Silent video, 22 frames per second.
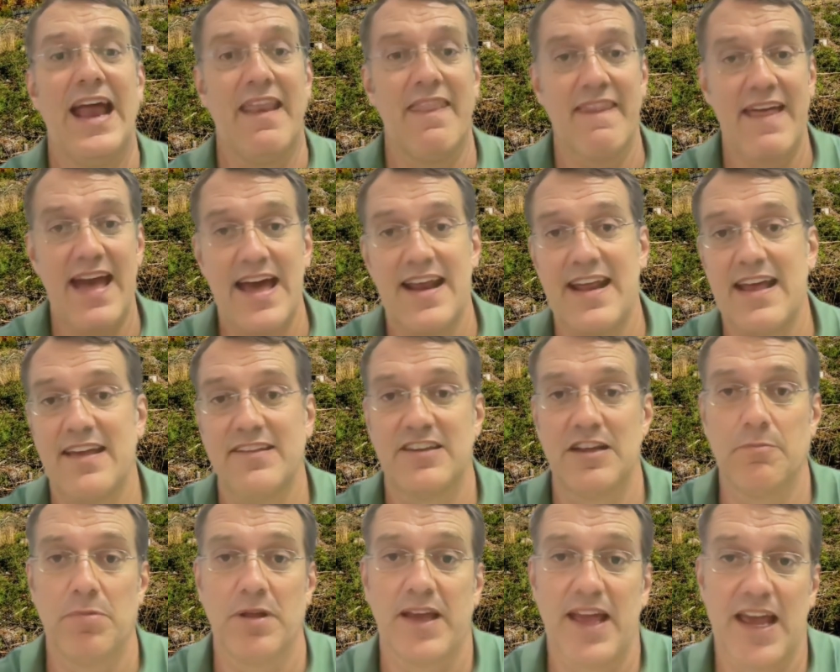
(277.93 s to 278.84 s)
And that
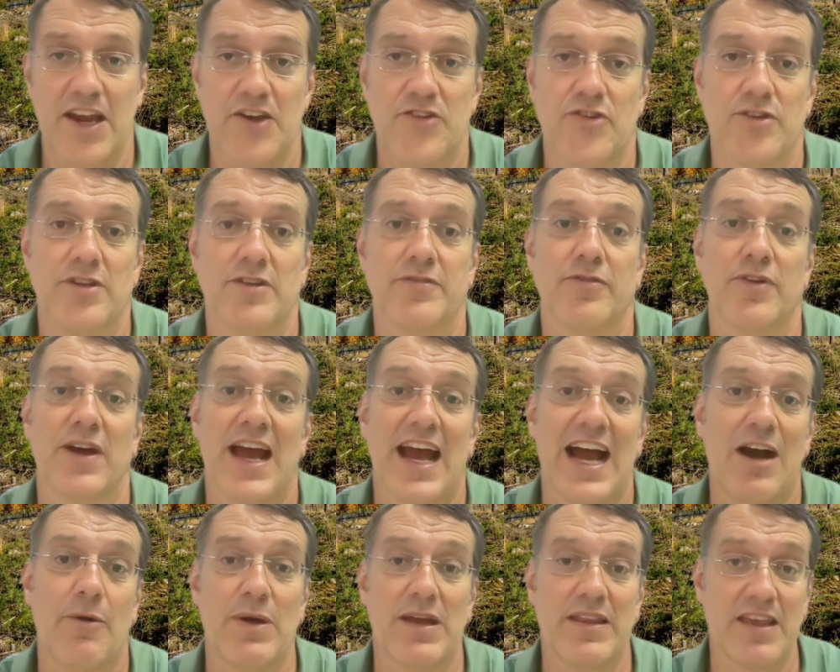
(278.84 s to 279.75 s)
has implications for
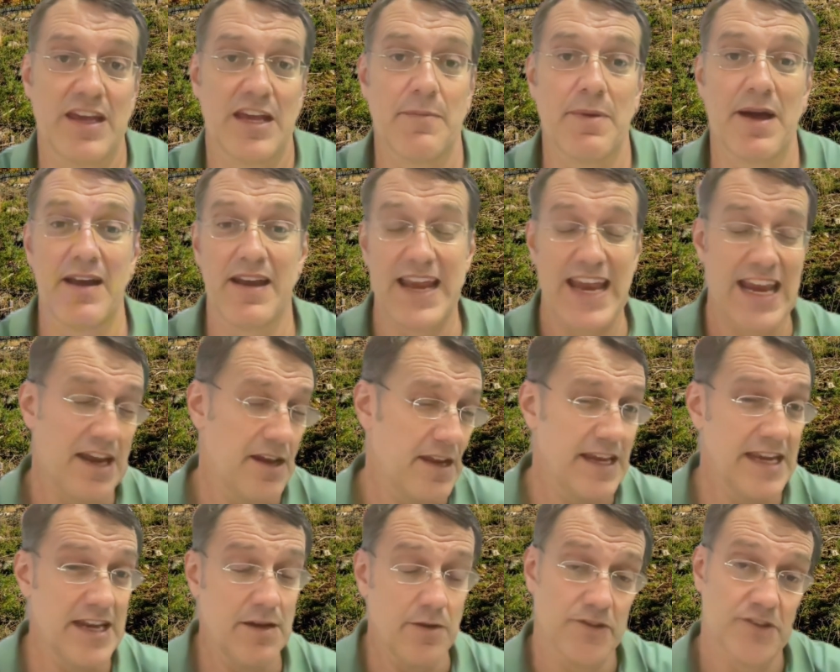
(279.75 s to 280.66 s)
how we think about
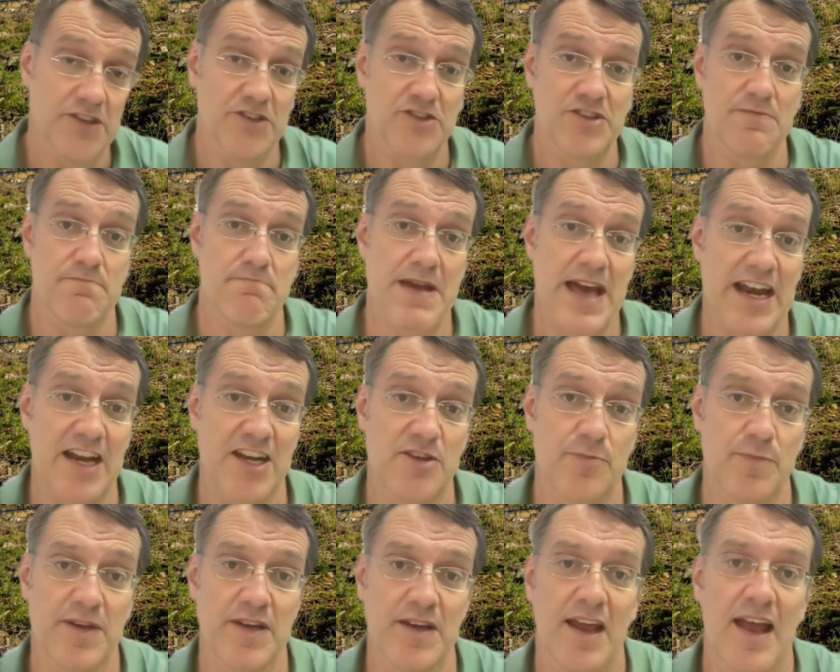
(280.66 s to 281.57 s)
ecosystem
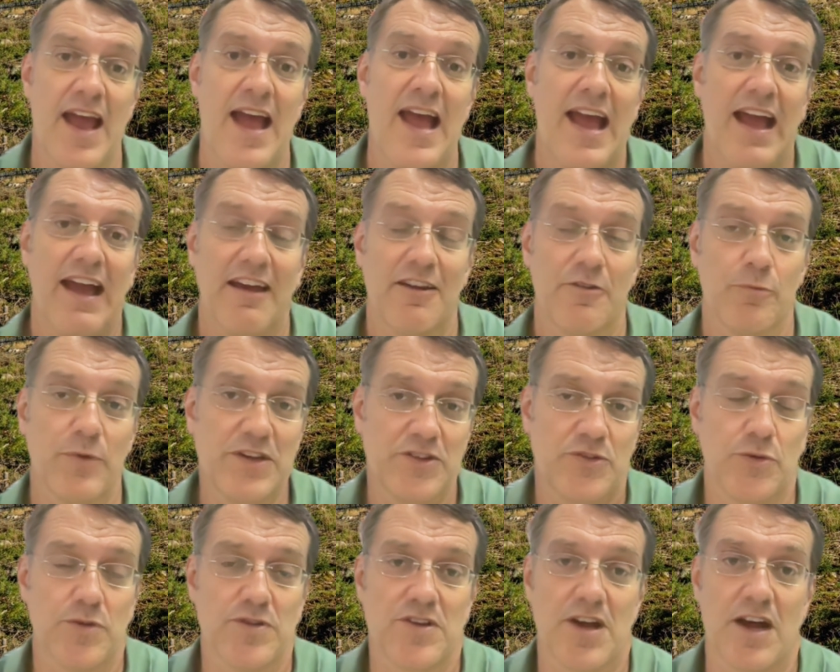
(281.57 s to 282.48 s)
management and
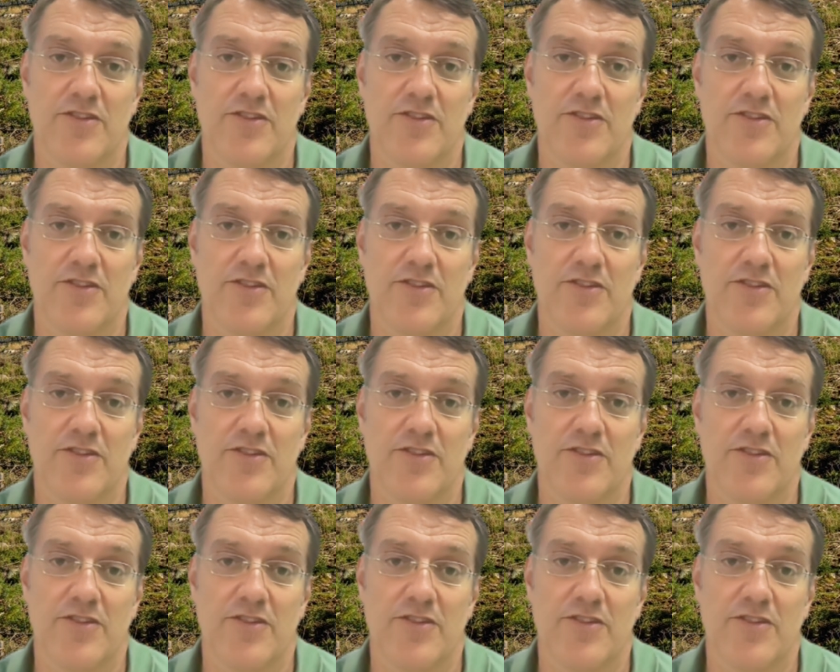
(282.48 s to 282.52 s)
resource